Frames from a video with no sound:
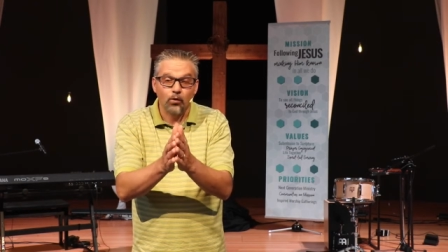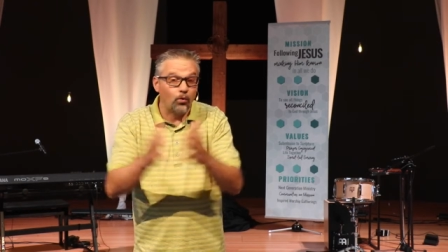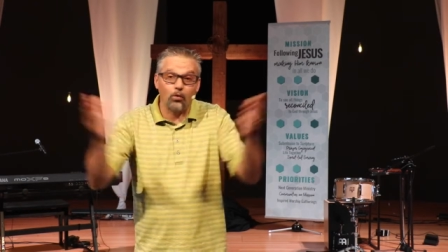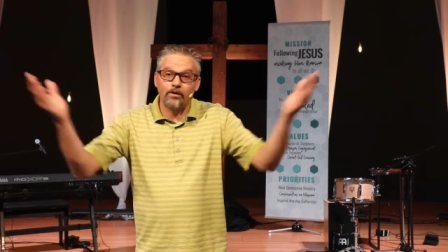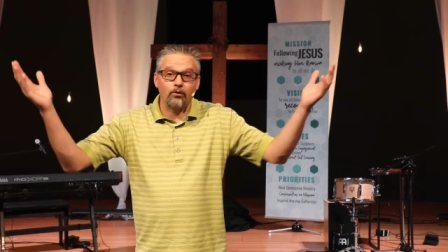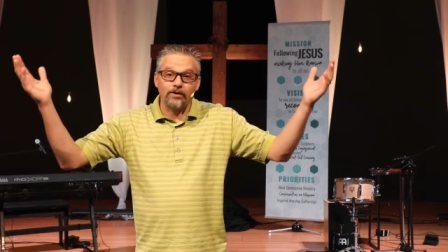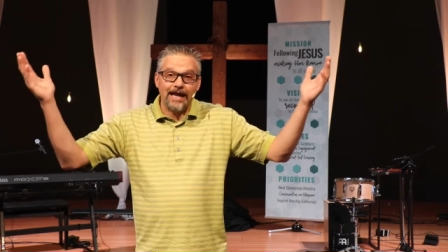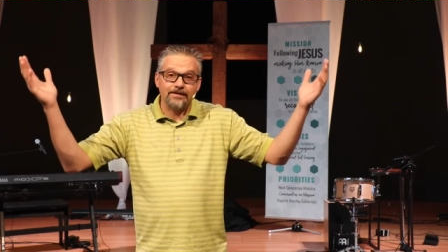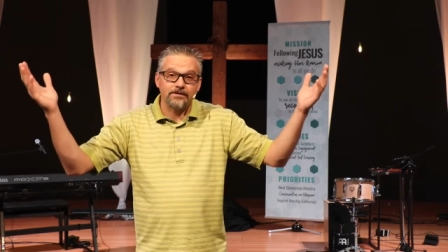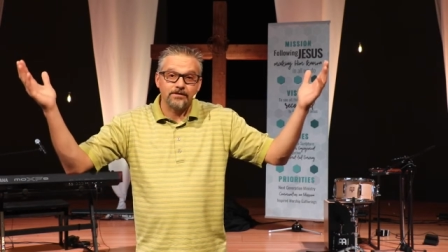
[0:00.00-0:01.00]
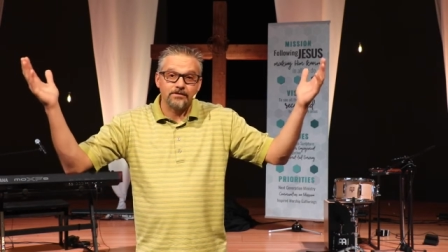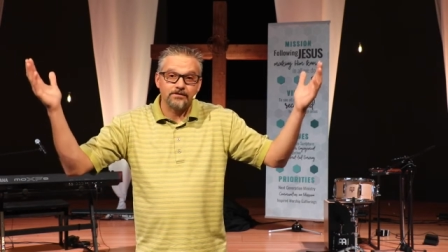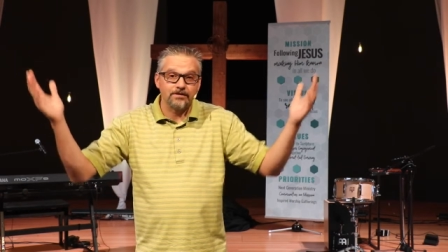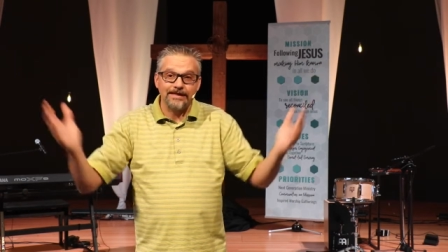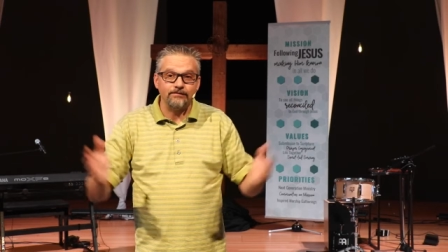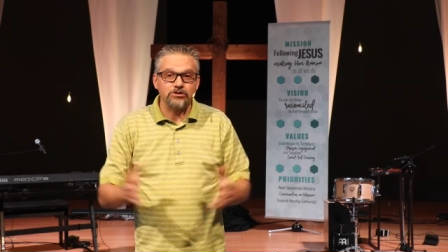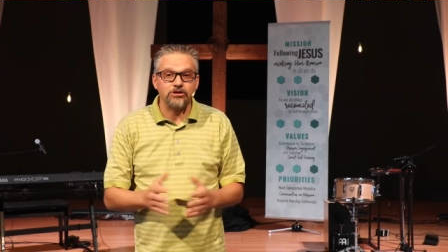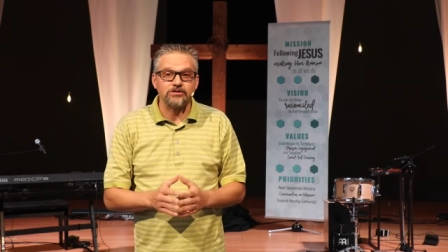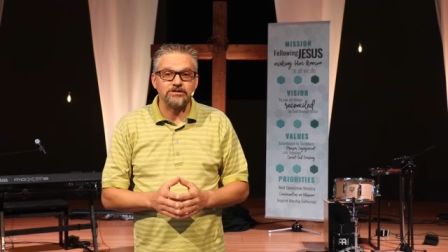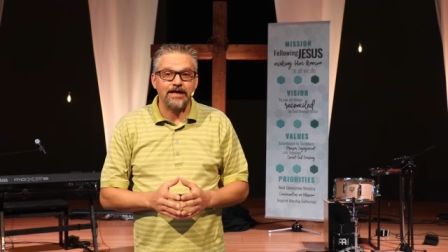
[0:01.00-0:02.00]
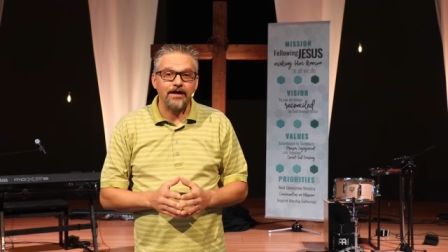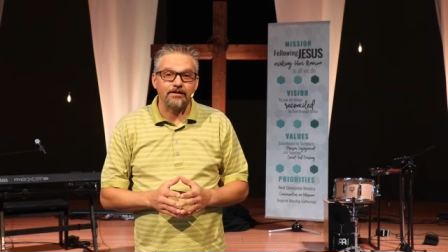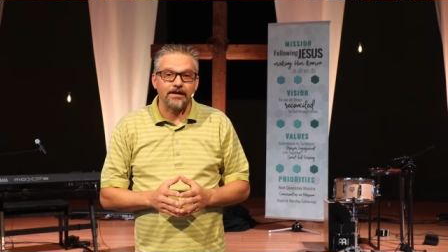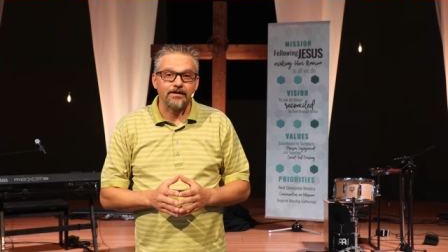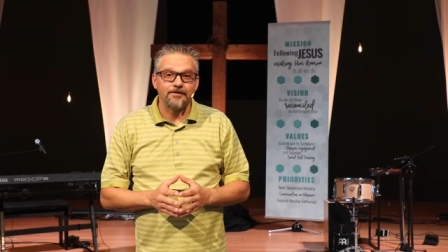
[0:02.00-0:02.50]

or, or you had to, to leave the church entirely.